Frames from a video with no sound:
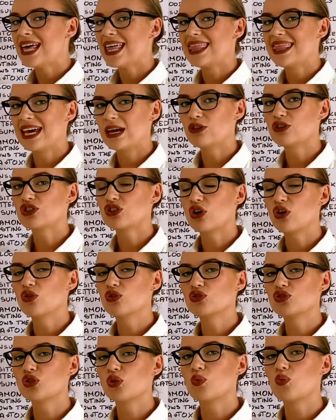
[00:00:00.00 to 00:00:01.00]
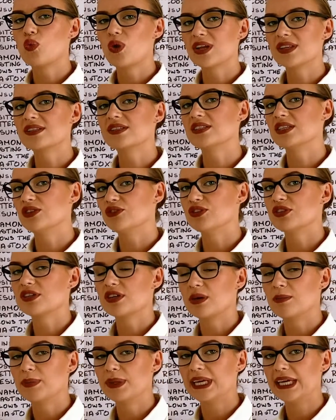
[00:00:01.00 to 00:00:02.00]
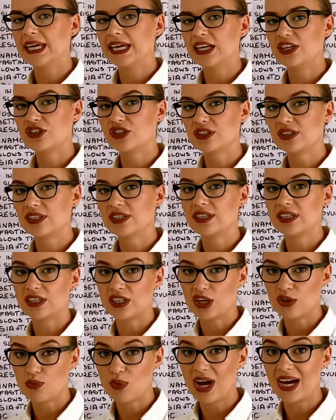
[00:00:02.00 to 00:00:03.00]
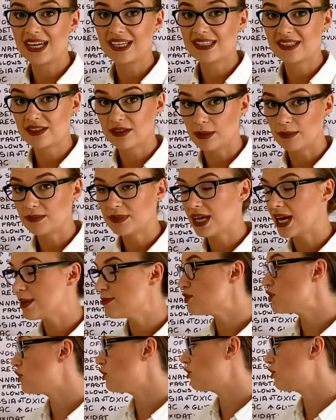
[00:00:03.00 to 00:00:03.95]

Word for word: There is also one serious complication that can arise sometimes